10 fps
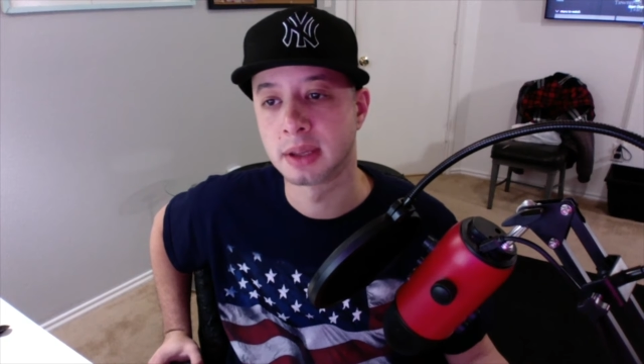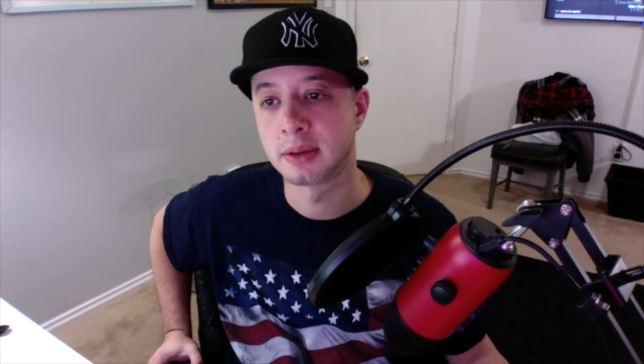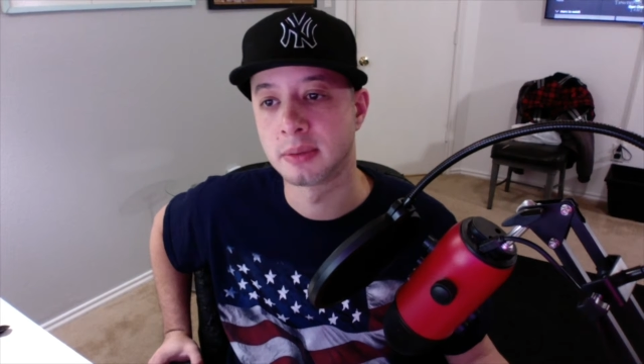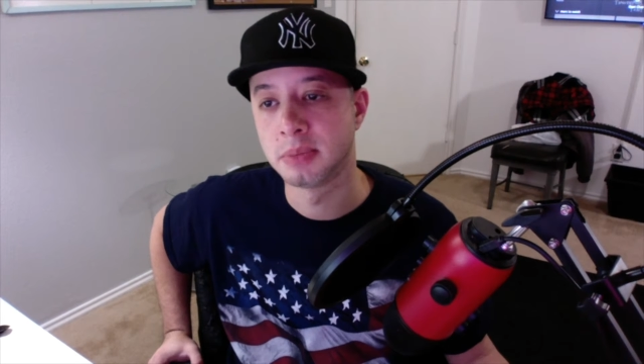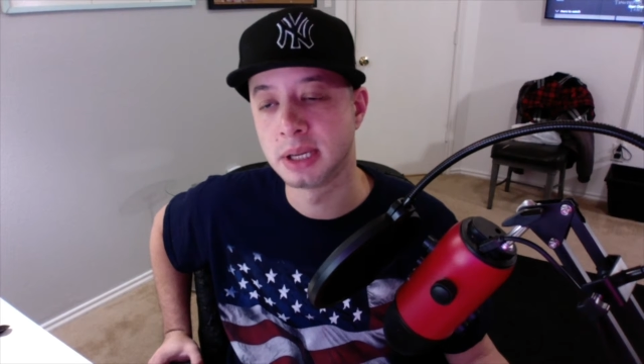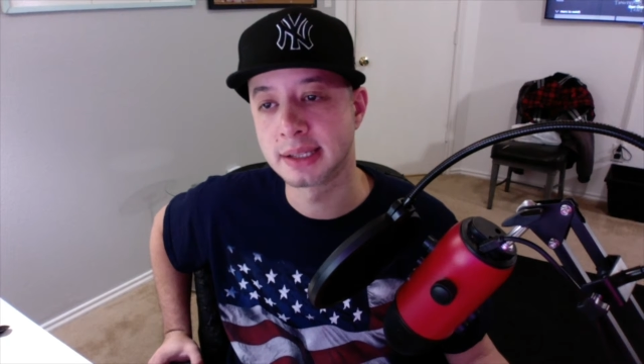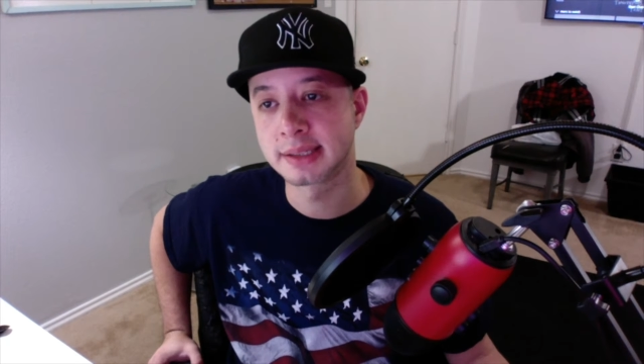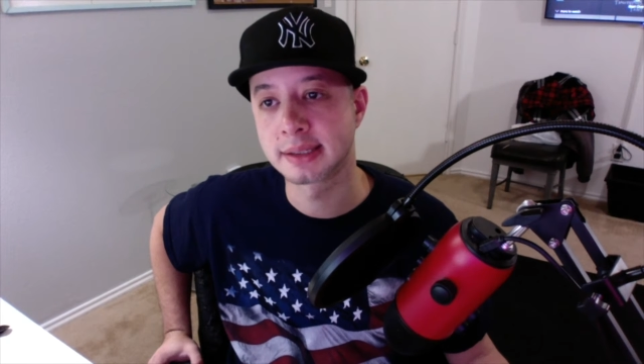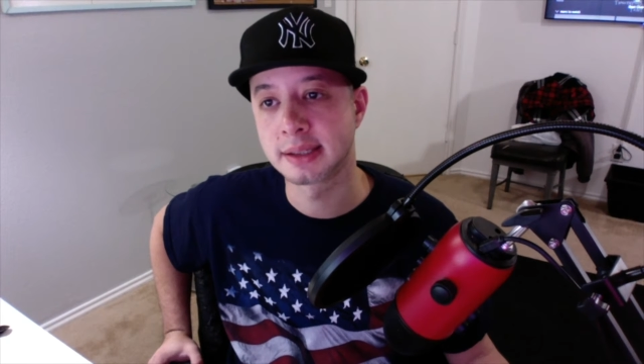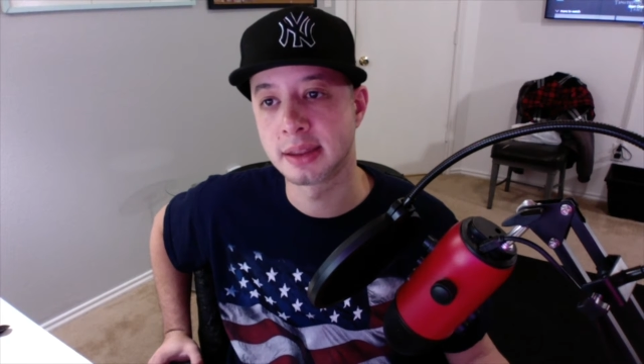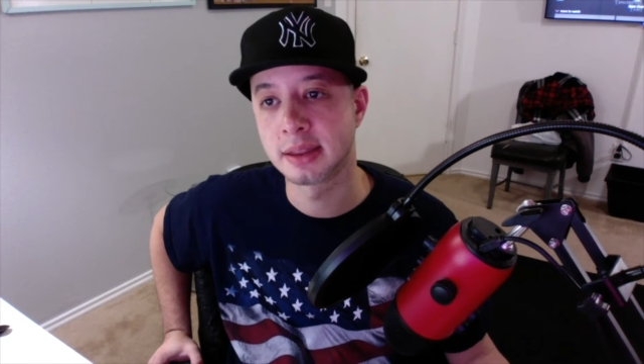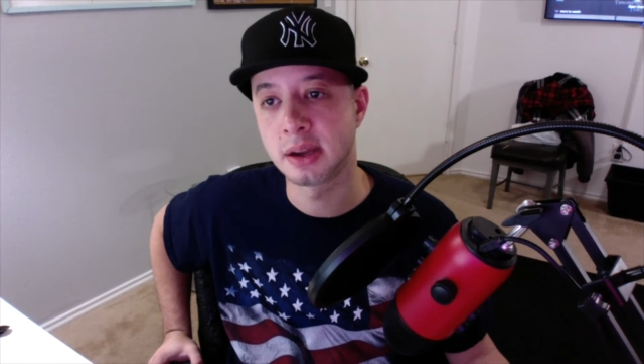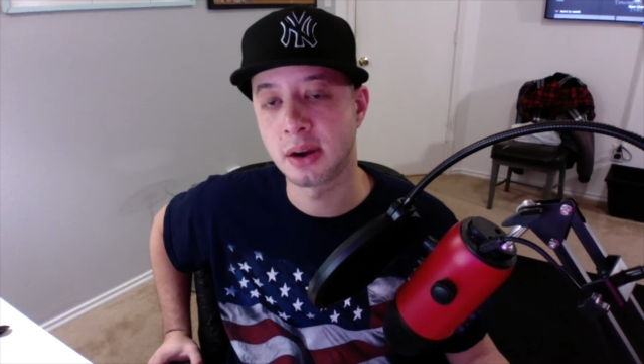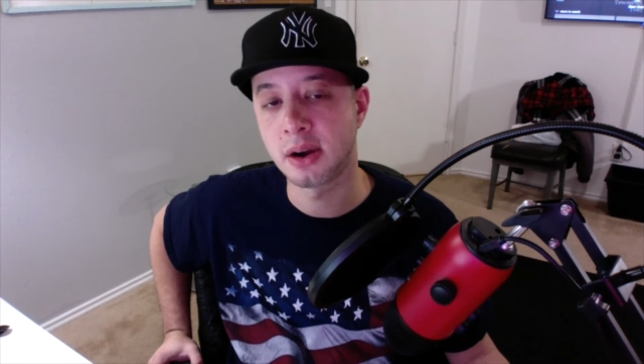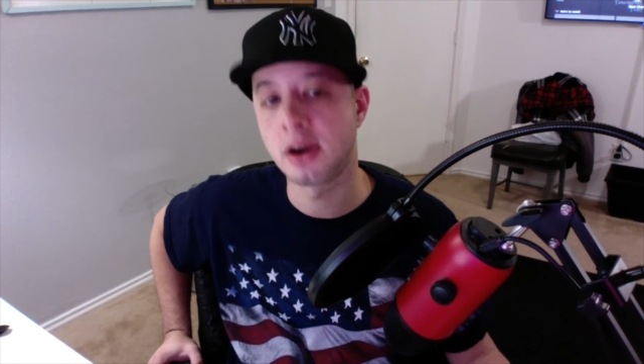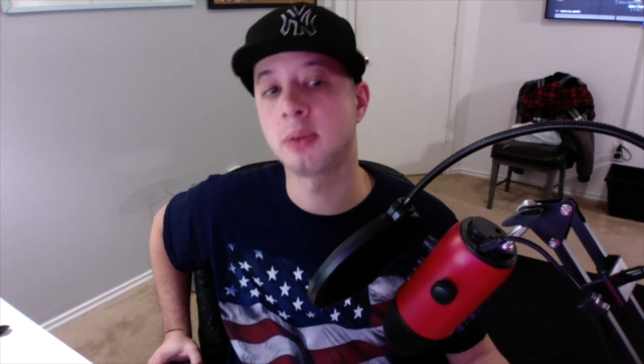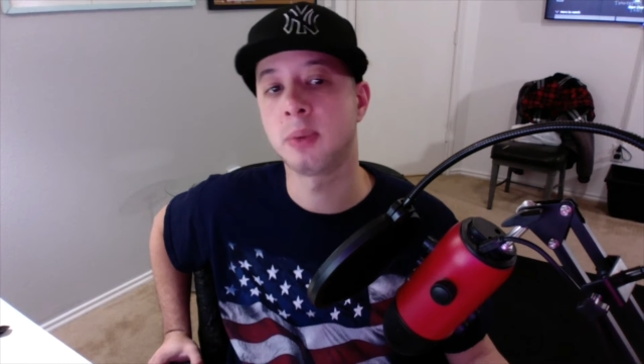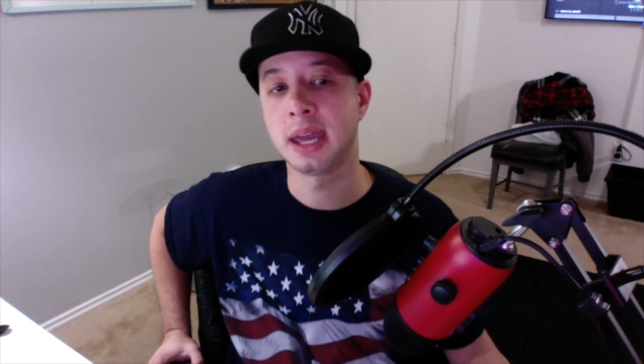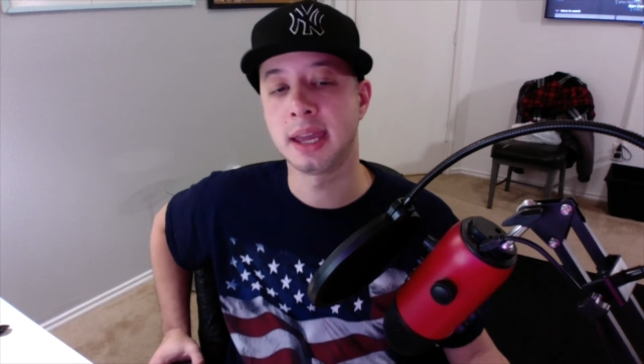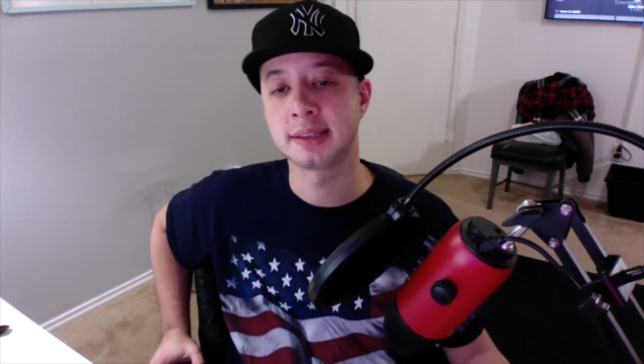But there are
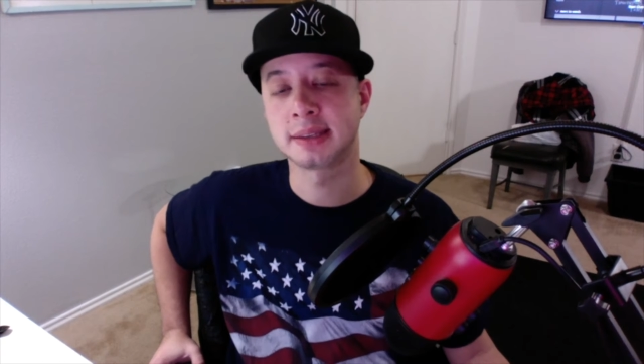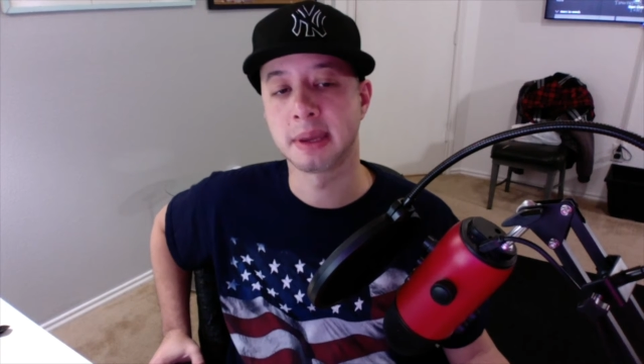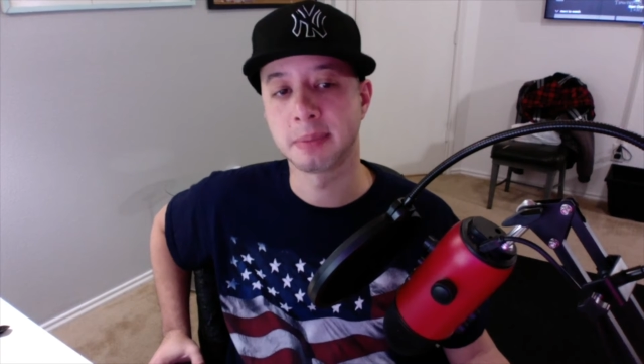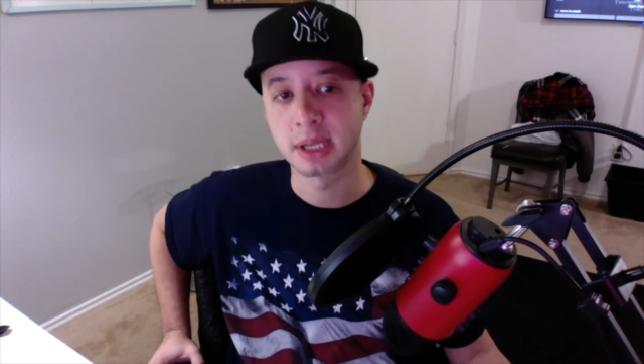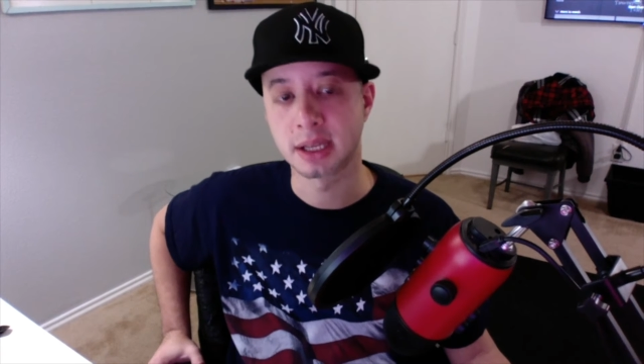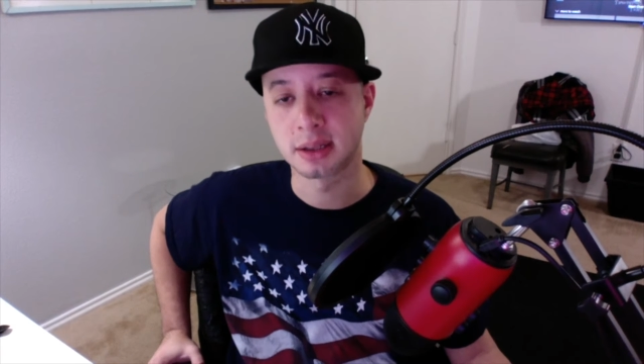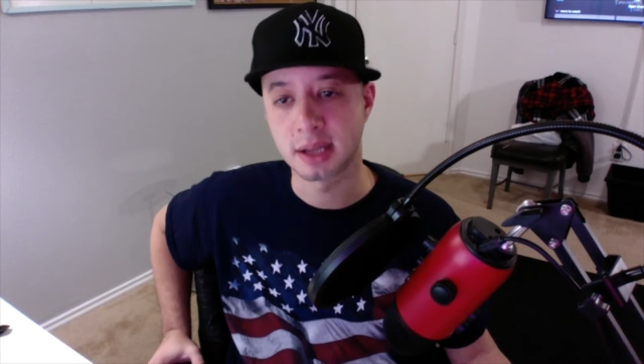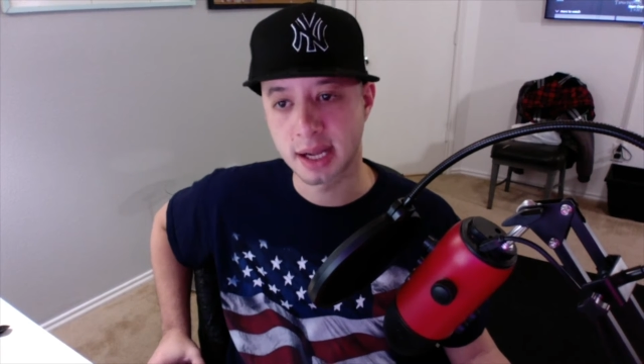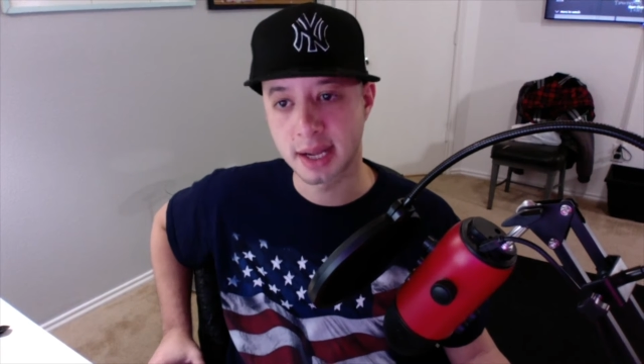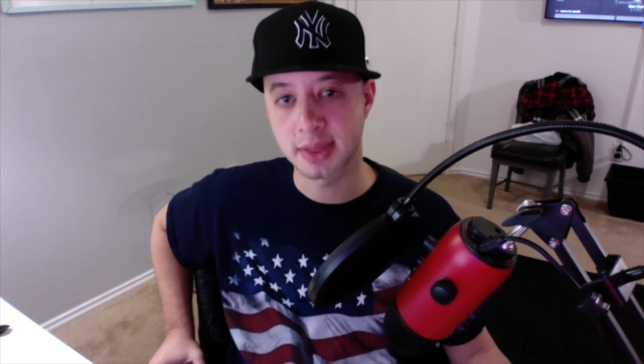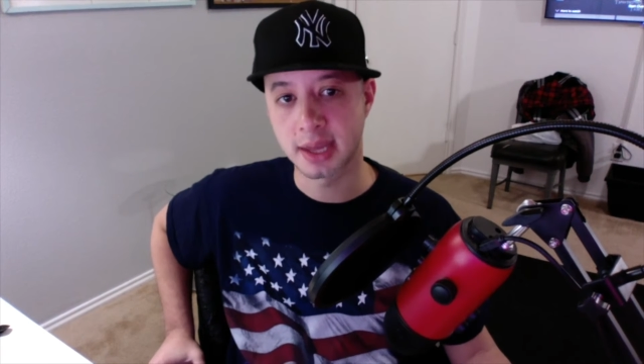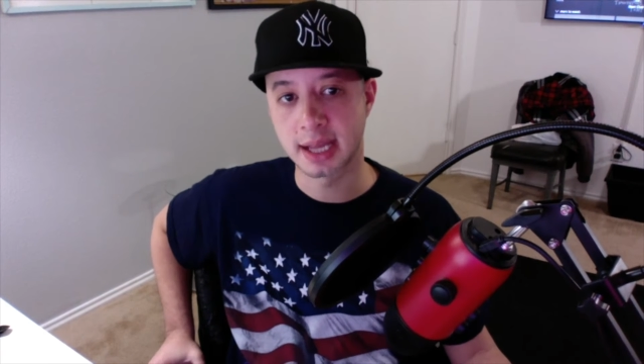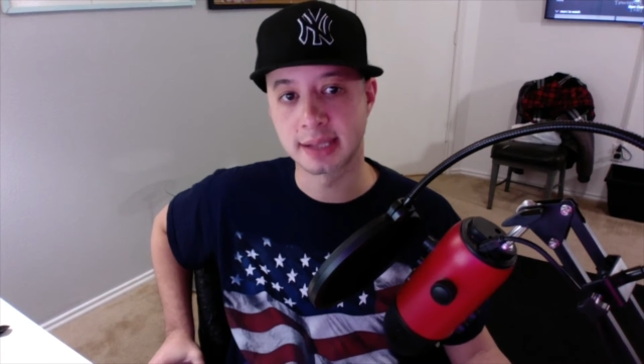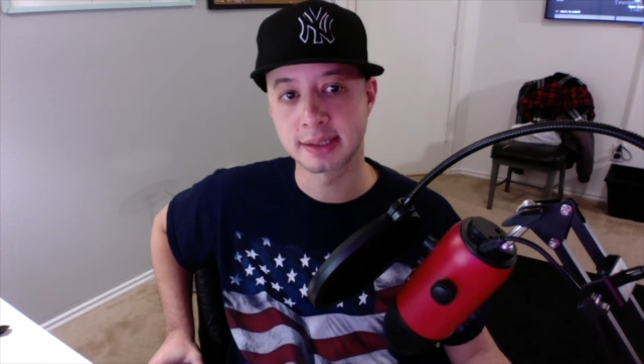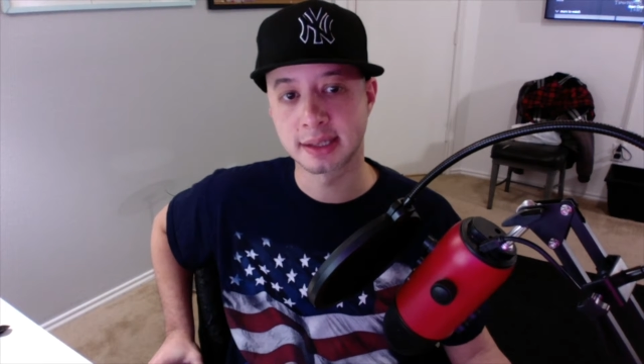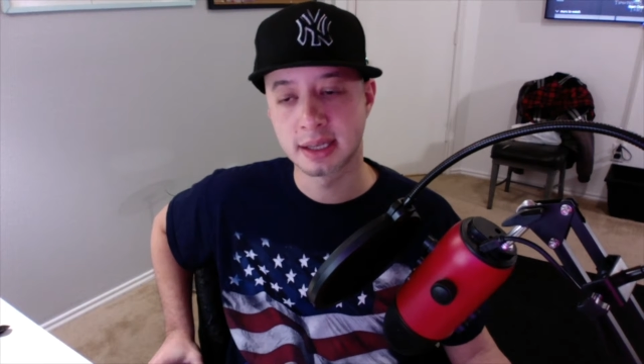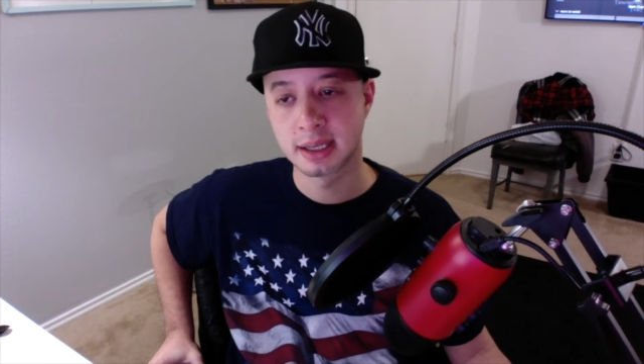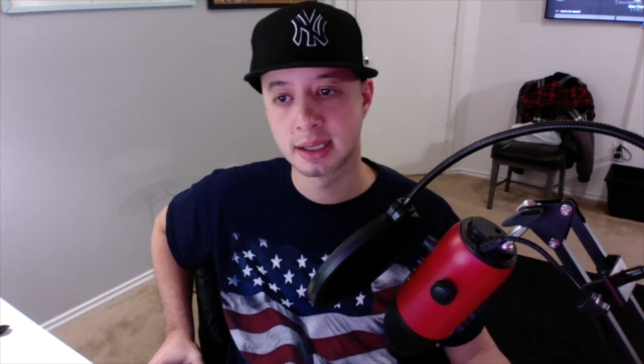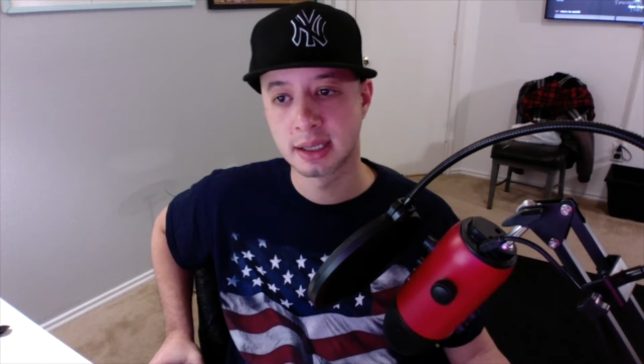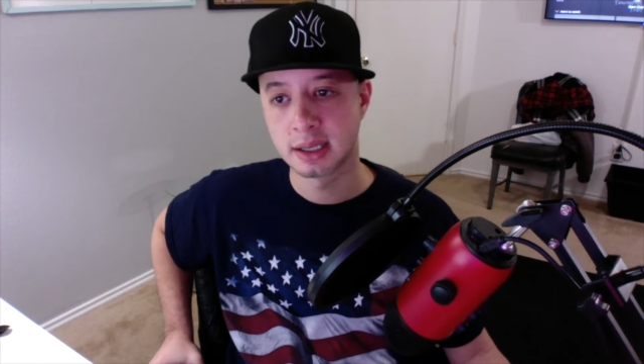ways to make money online that,
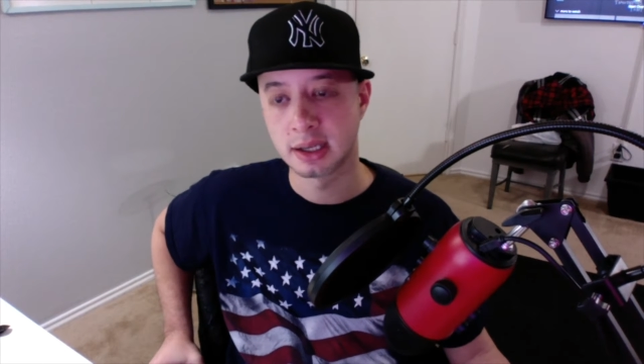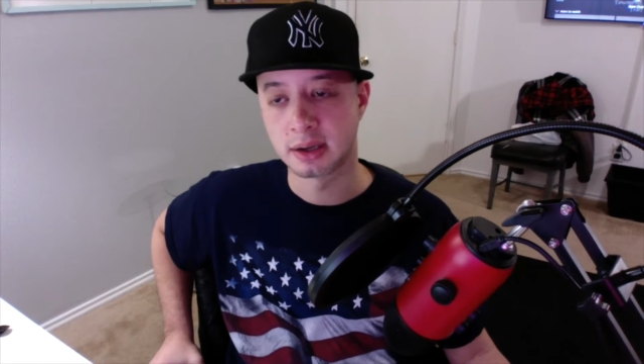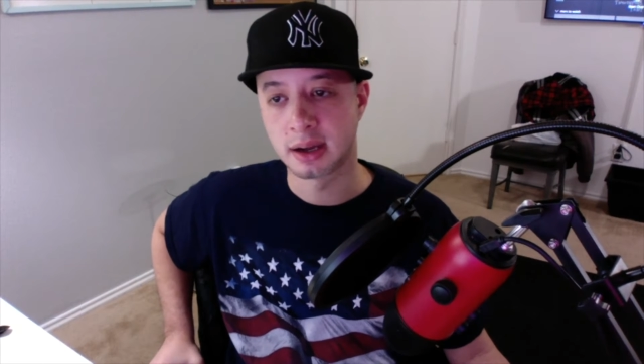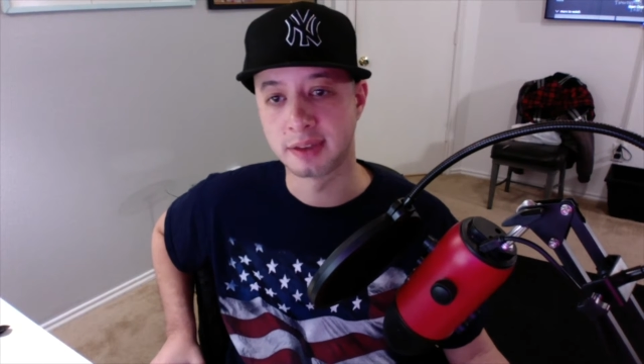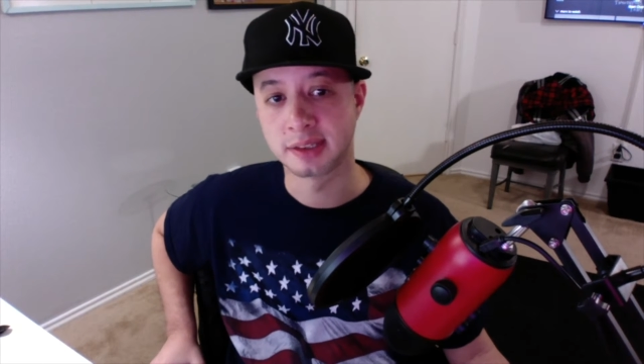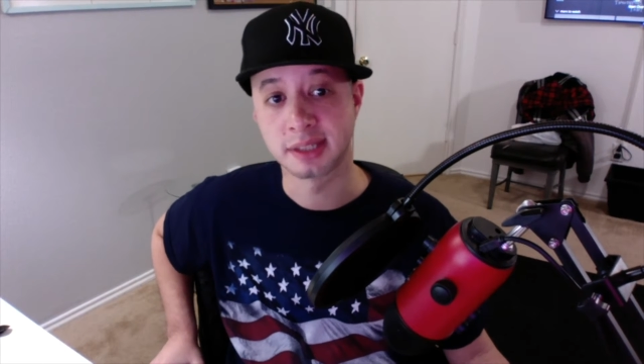obviously in